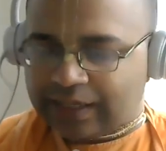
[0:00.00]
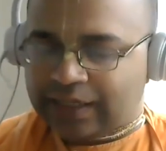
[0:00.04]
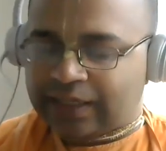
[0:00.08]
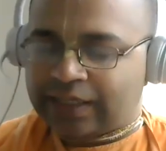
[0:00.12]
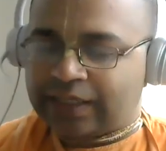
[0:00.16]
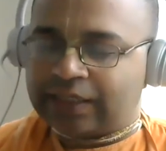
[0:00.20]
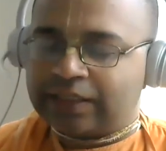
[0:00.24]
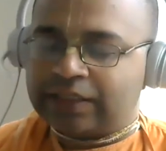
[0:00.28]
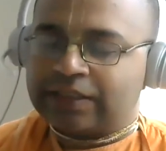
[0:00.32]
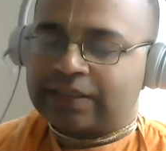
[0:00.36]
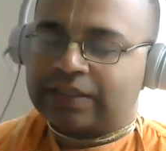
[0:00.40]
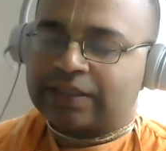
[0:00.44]

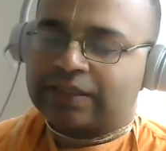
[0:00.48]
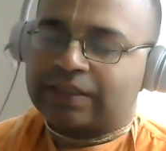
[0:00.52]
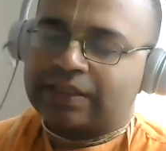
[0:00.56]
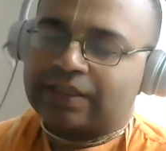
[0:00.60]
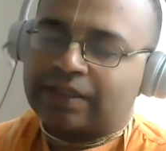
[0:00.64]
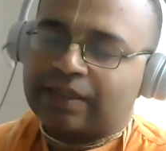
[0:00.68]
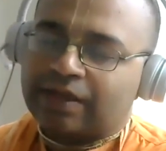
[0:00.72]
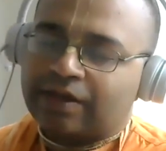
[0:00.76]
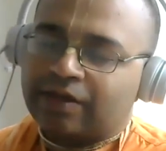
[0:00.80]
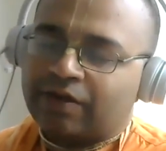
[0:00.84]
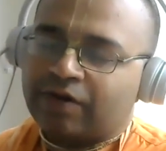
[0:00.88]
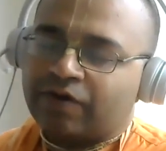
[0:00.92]
is
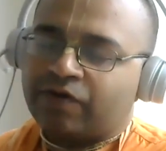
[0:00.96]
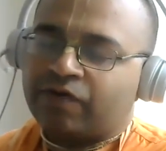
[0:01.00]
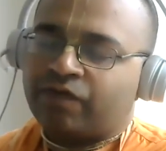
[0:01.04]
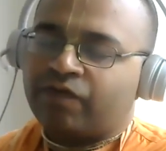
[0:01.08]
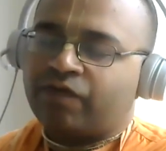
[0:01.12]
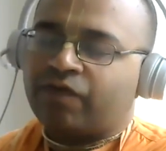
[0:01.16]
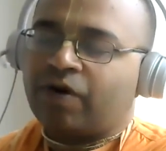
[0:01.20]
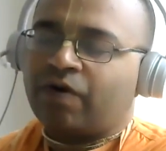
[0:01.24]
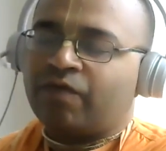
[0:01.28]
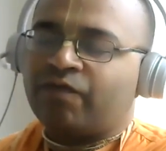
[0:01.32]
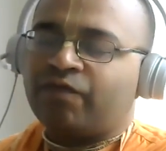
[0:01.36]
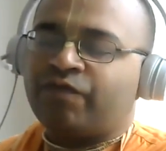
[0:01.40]

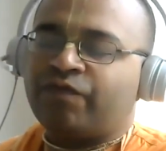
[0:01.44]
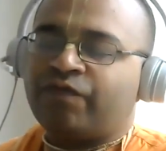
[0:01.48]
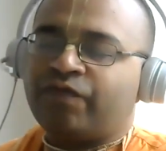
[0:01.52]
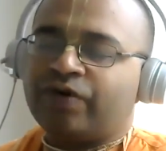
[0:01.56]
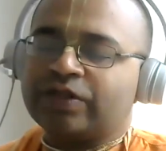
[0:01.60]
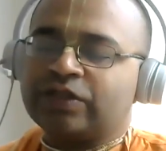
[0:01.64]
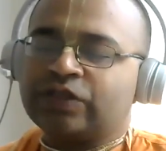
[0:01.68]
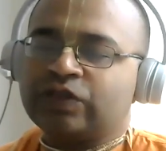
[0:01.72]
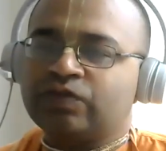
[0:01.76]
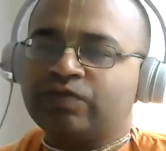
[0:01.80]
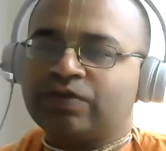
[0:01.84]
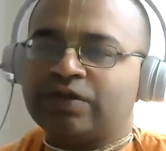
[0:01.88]
from
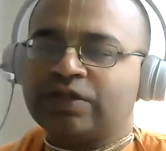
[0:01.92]
first